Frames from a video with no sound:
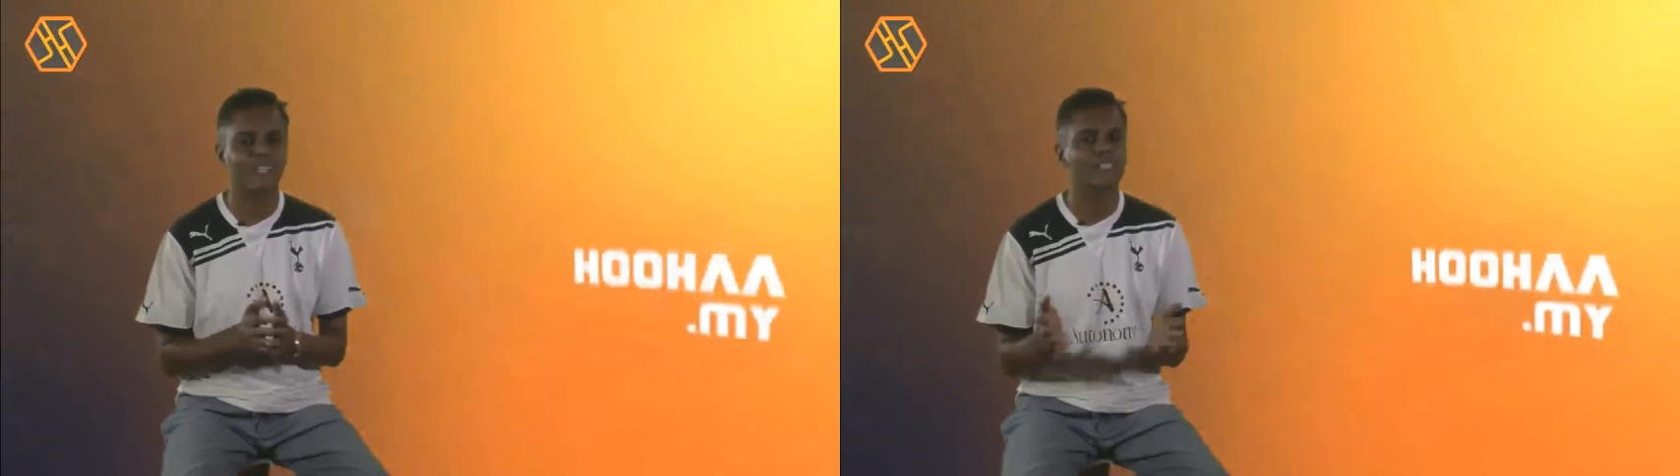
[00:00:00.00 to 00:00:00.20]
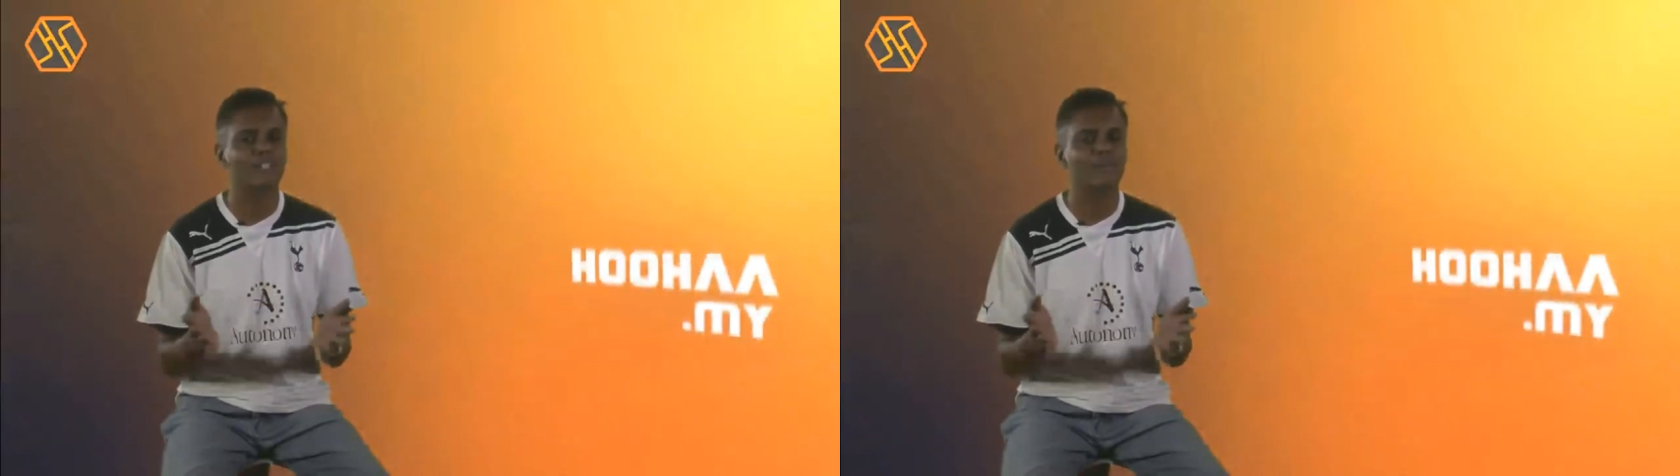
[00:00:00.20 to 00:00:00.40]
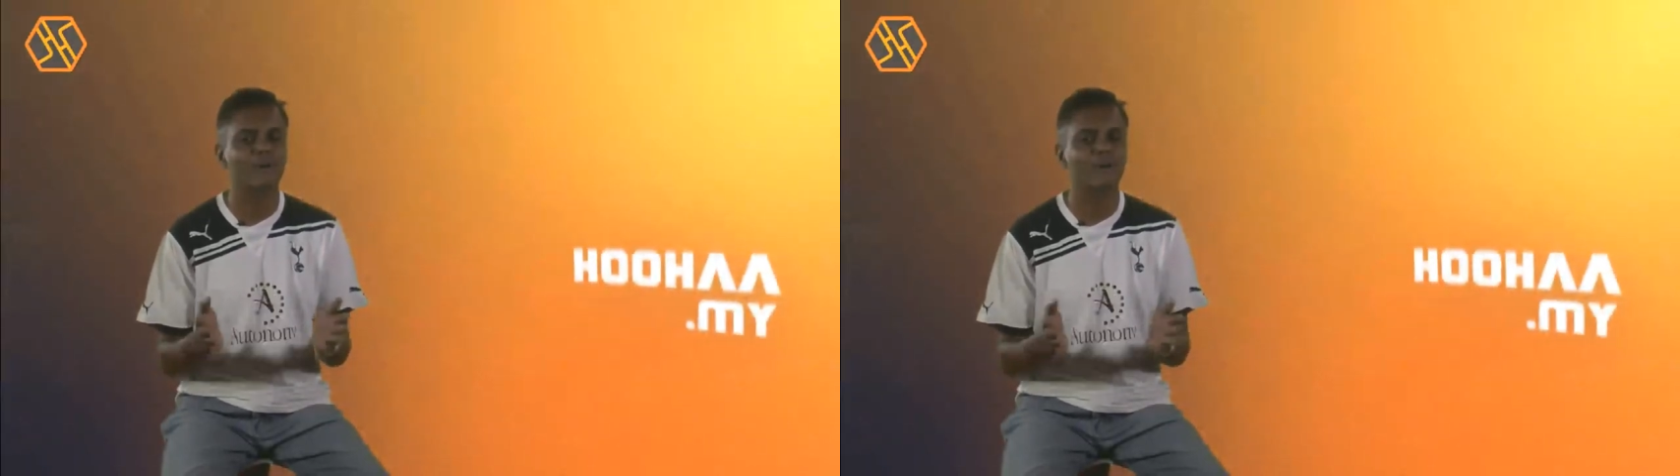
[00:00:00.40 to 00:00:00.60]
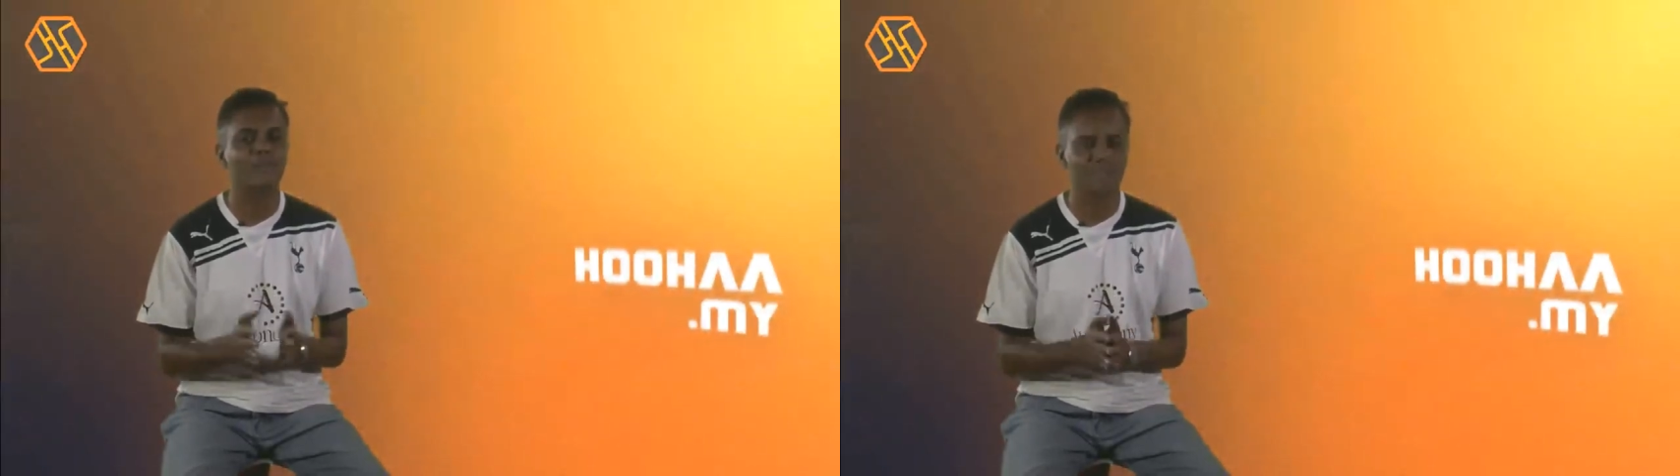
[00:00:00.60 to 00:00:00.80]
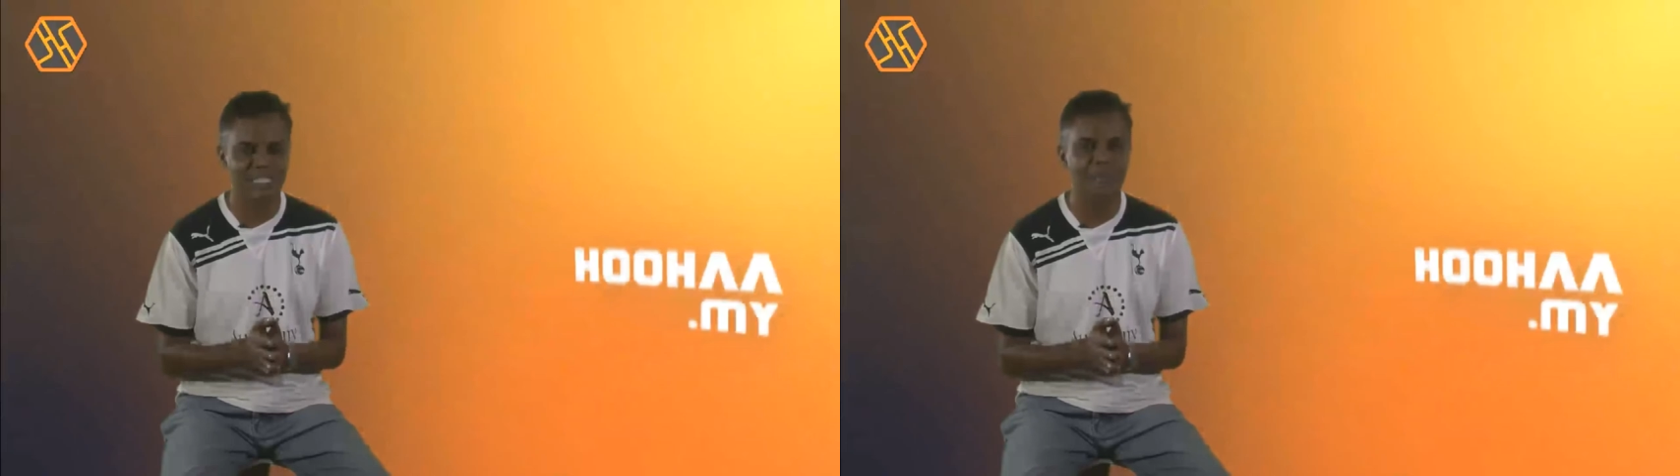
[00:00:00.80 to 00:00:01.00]
Until tomorrow,
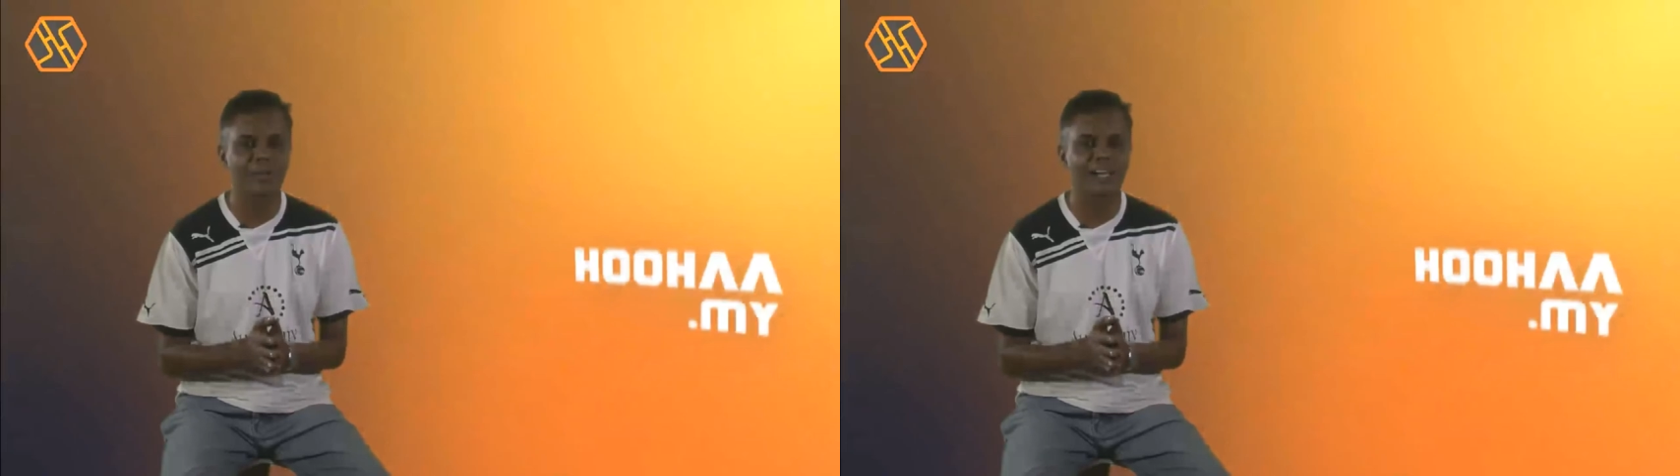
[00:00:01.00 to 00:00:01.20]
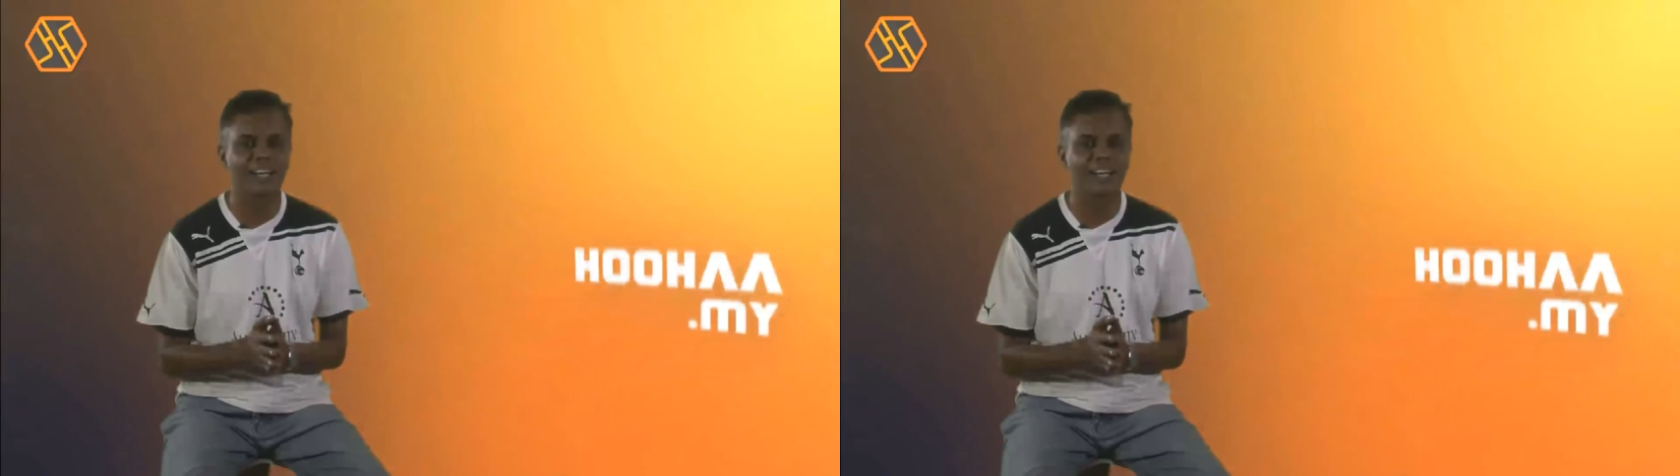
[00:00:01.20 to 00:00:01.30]
from the team and